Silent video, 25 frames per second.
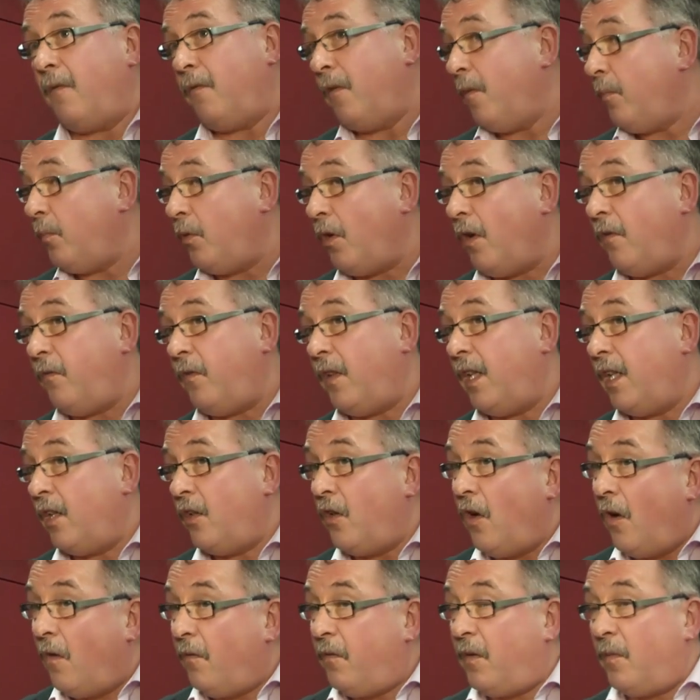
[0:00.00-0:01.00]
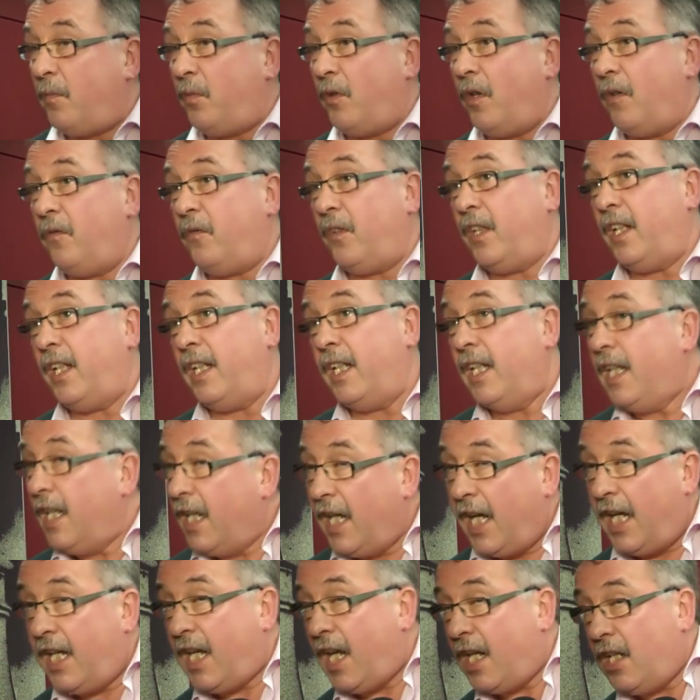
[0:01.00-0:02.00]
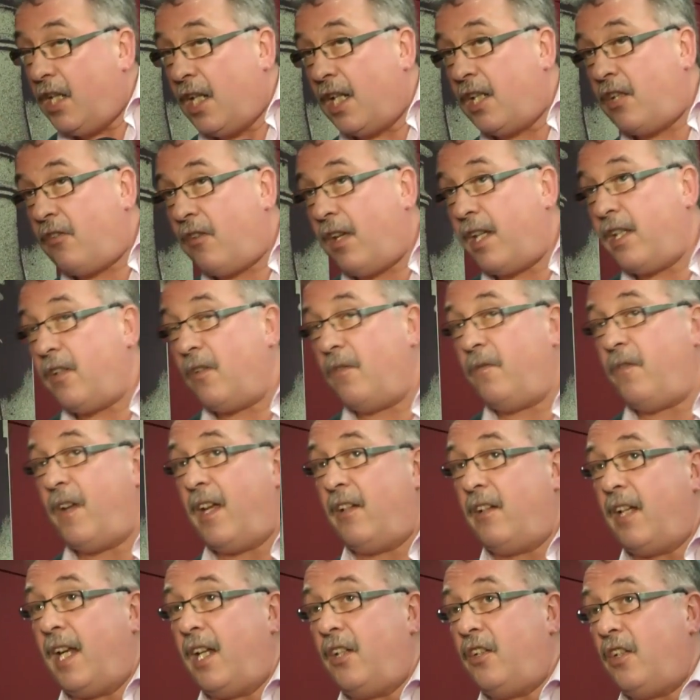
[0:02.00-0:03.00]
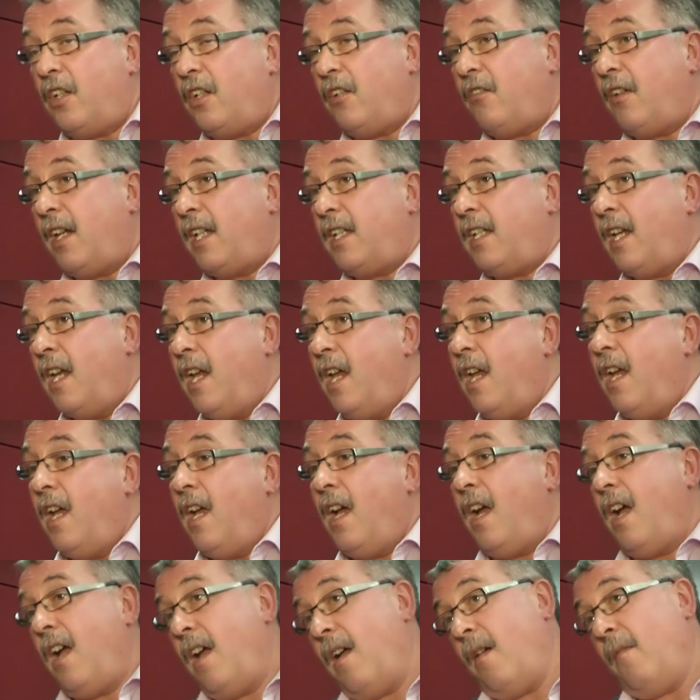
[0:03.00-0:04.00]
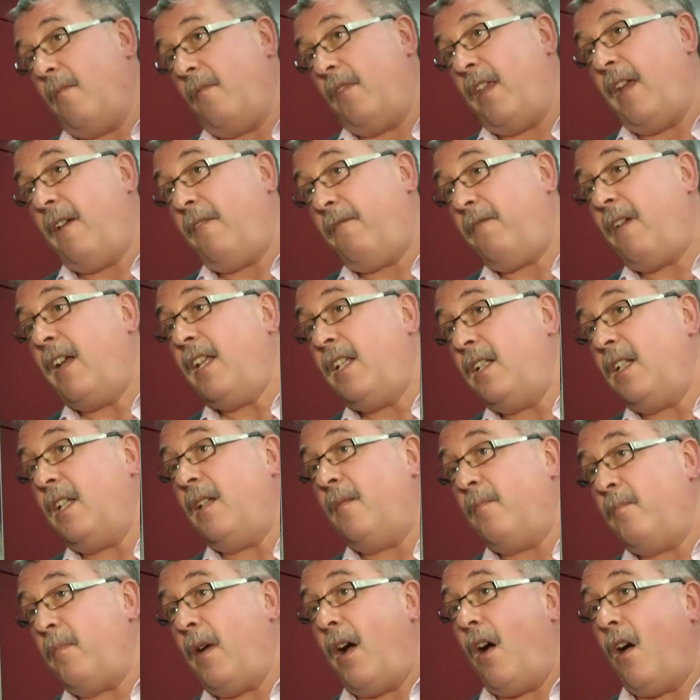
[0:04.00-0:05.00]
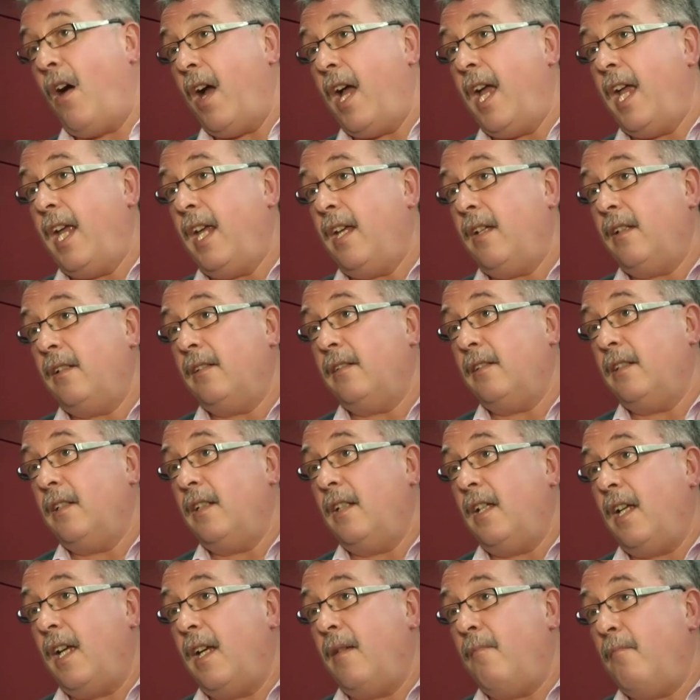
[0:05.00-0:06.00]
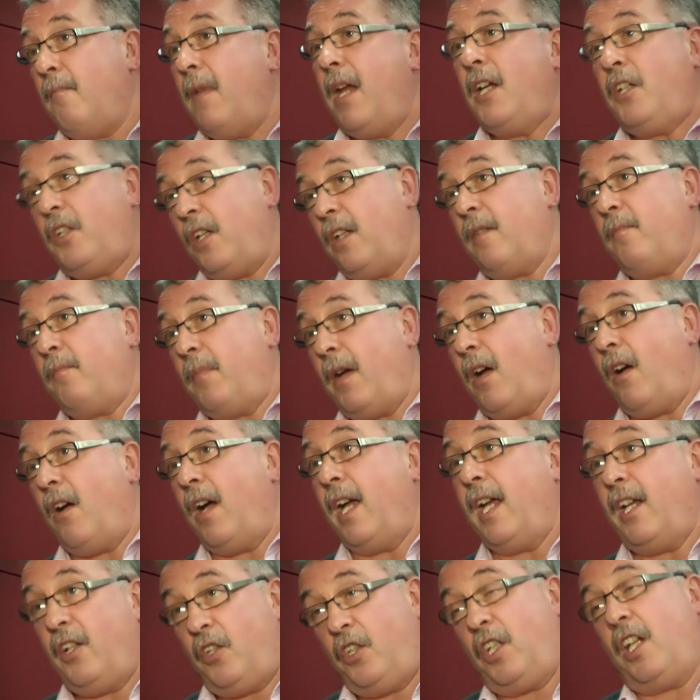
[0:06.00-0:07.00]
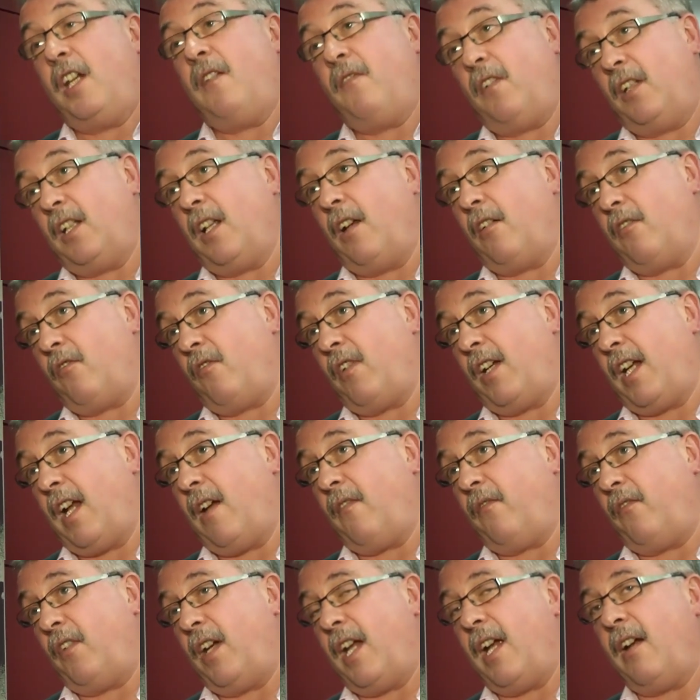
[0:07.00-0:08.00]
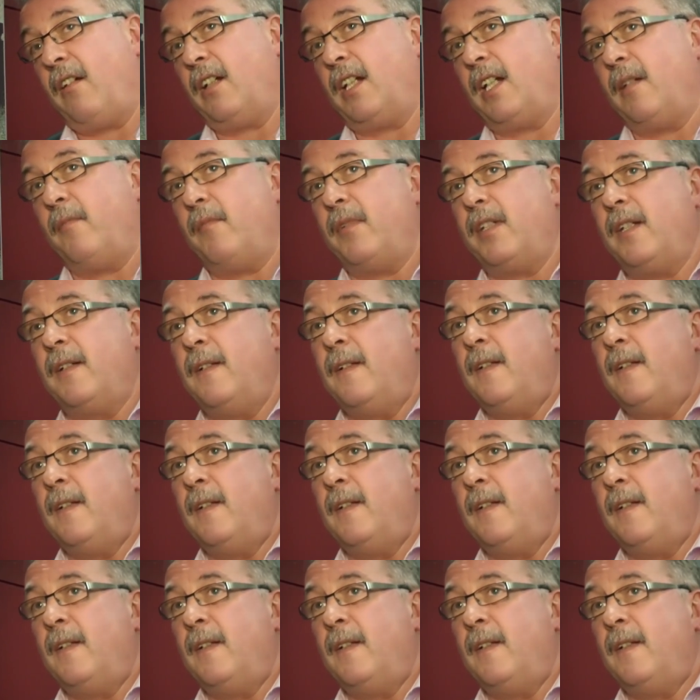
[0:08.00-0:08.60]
for profit, not for profit, NHS trusts or foundation trusts, uh, they're funded by and measured by achieving those recovery outcomes.